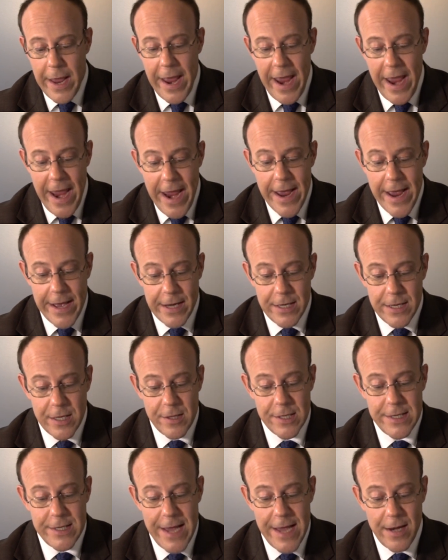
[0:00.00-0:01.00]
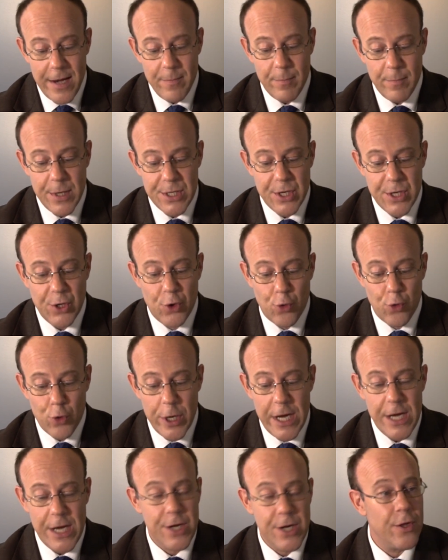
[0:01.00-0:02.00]
And the tenant must
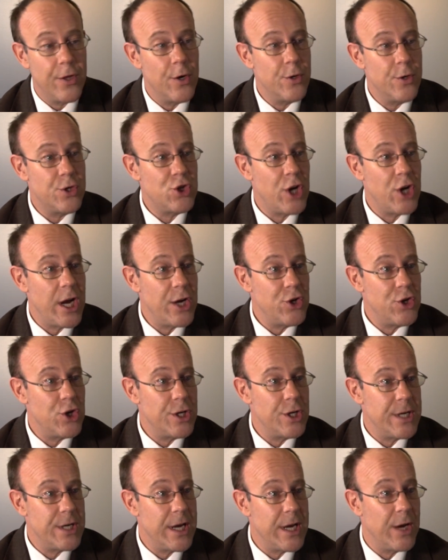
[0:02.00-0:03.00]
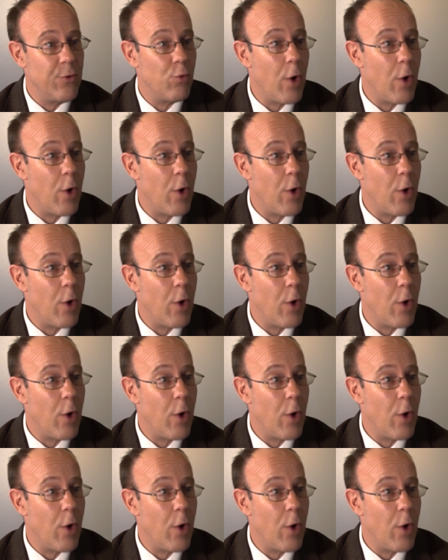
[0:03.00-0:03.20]
agree to those changes in